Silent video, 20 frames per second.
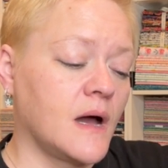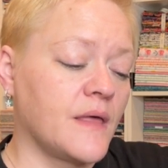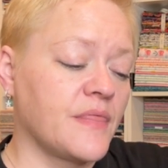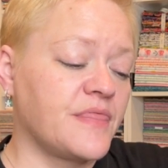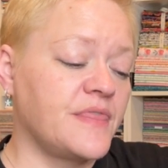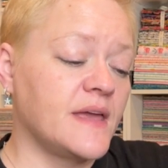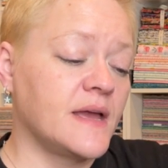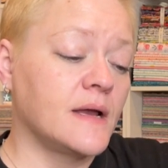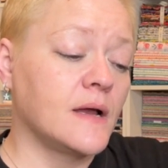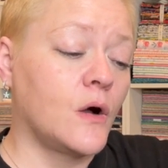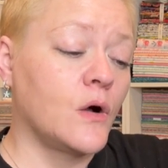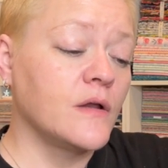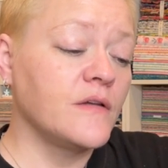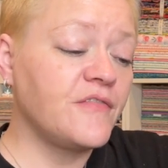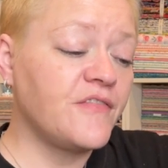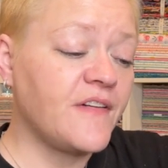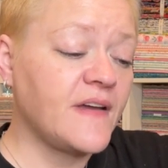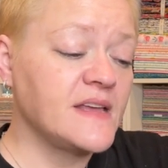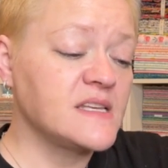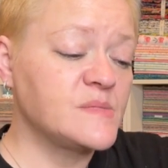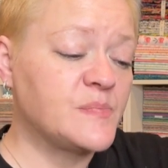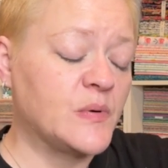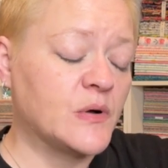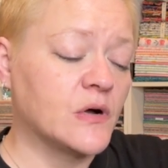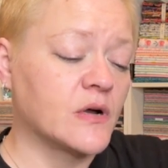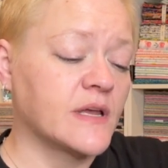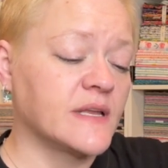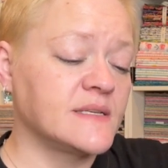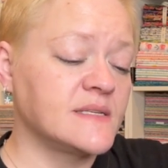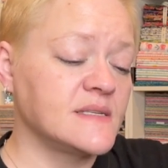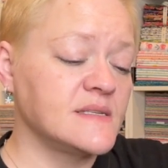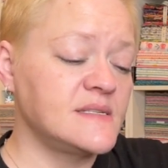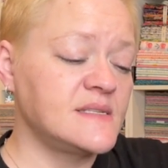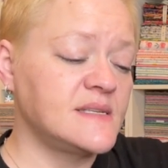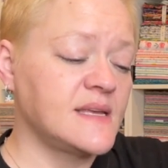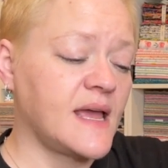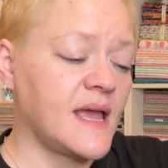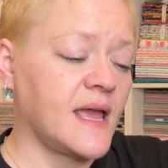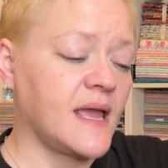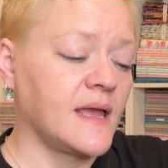There on Facebook, it does
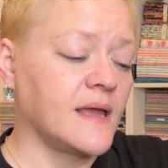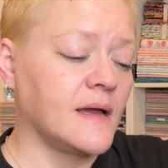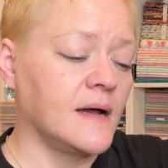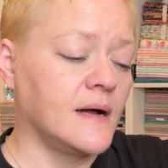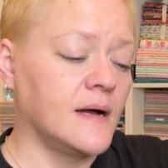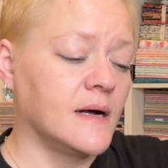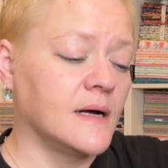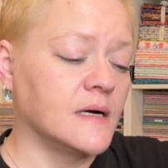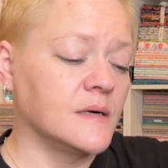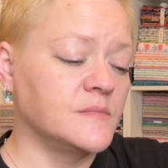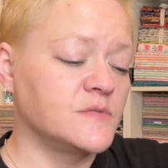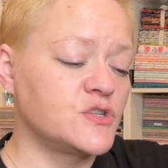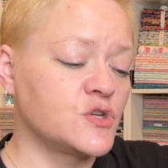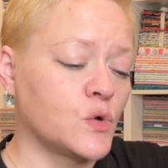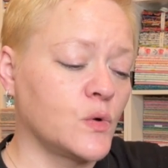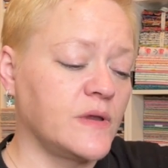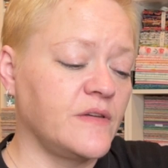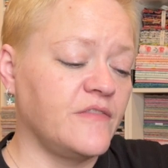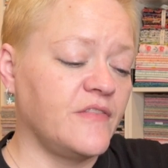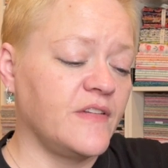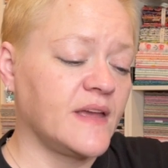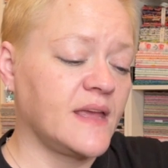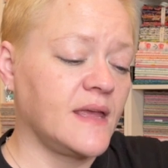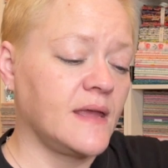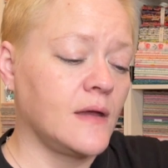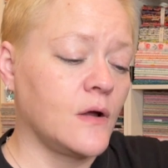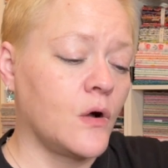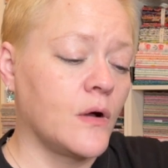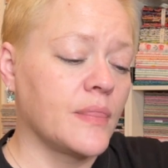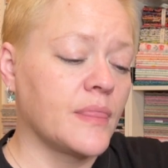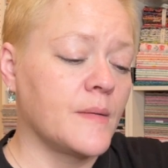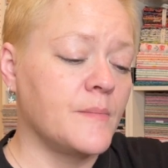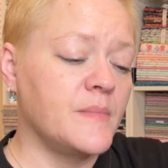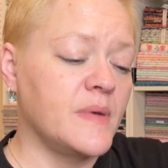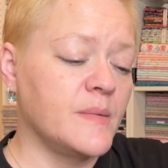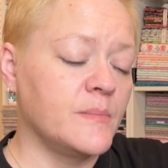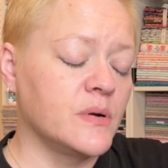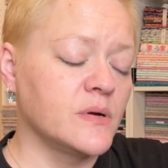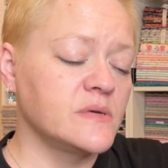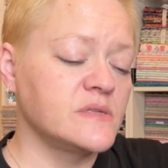say, join Vicky on the
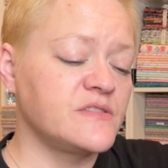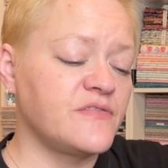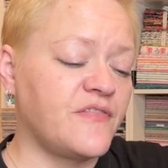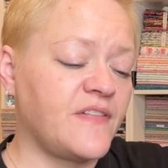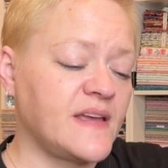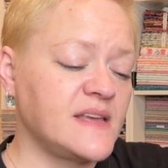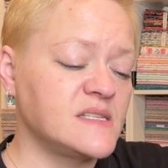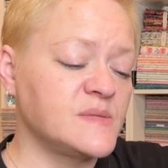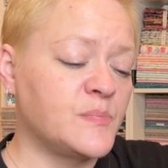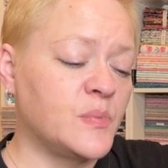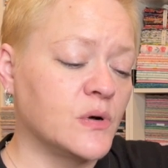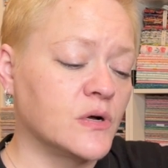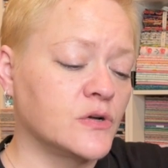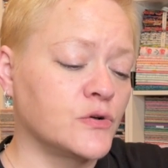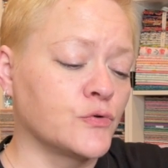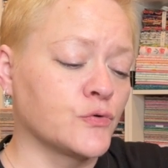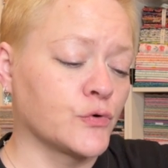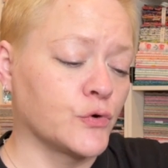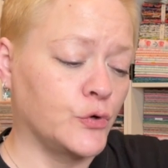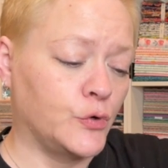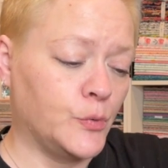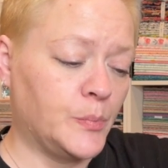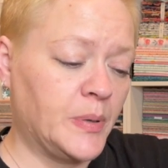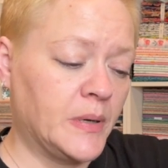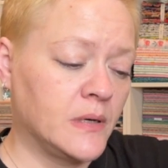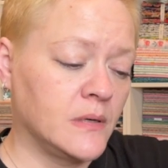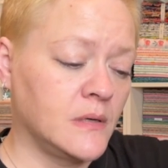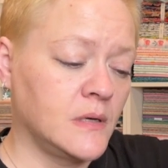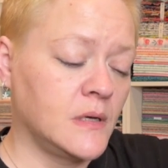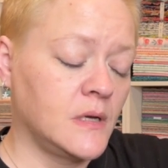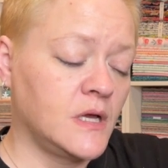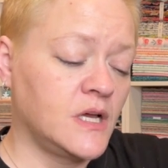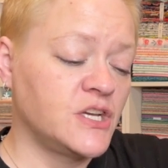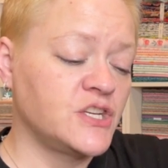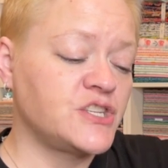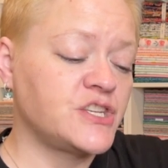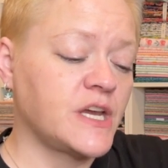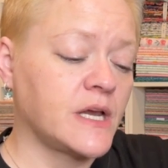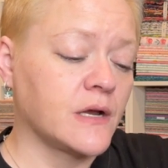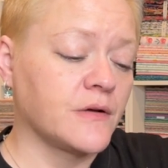members Facebook group.
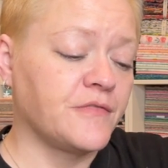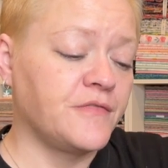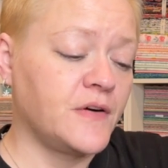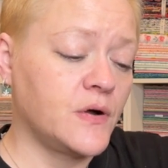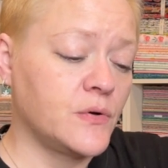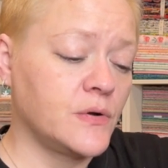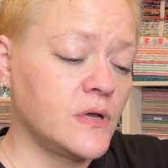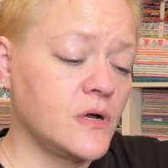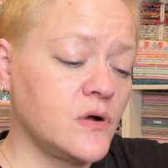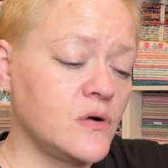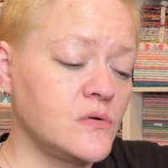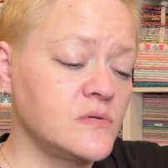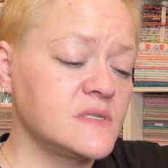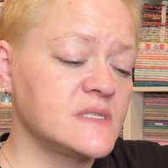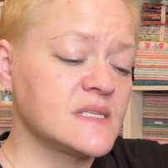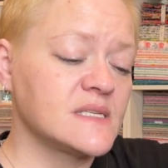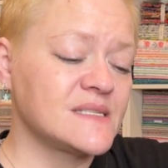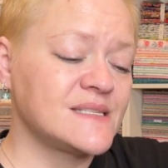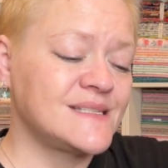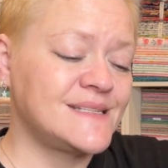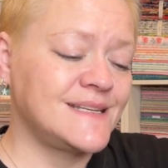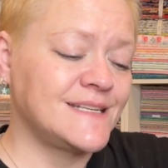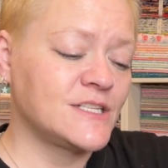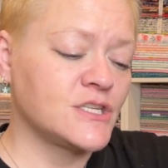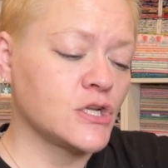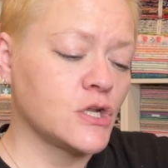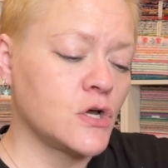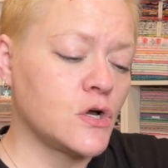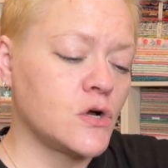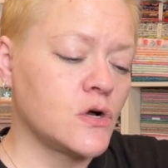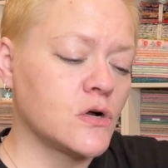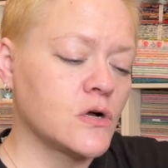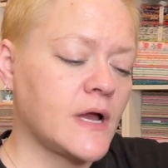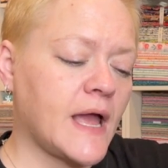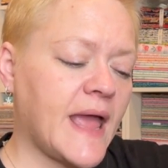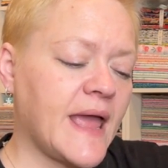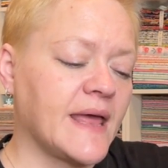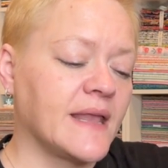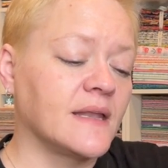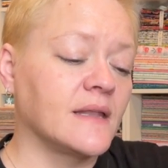Share photos, stitch along,
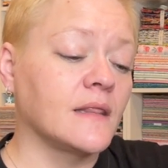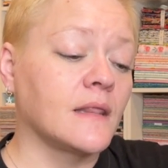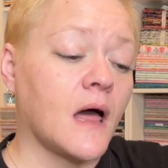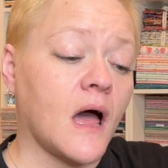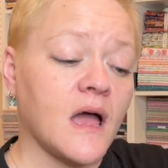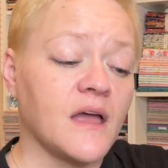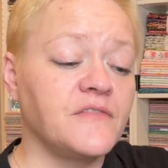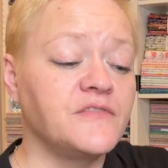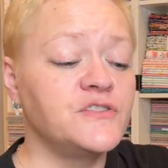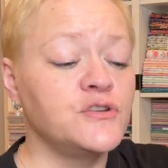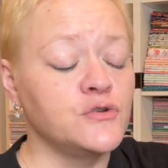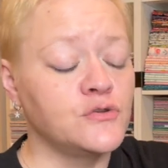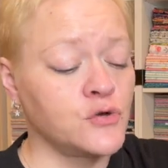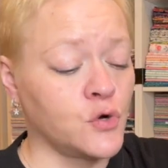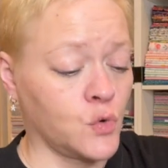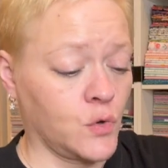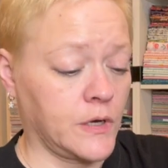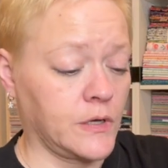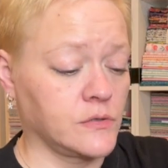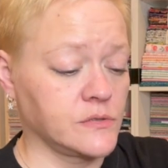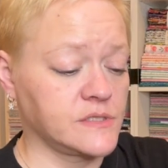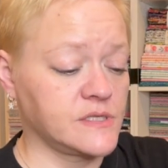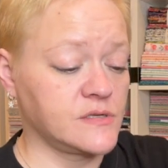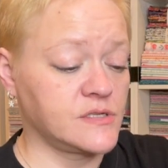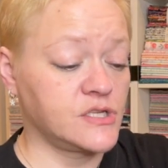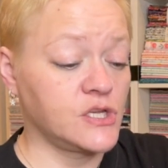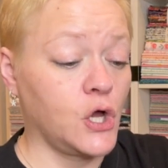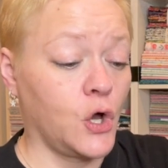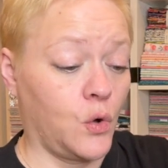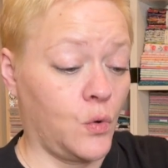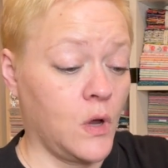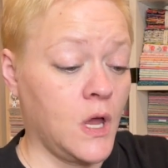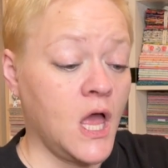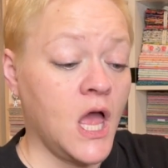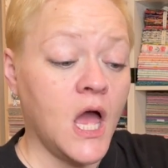and live tutorials. So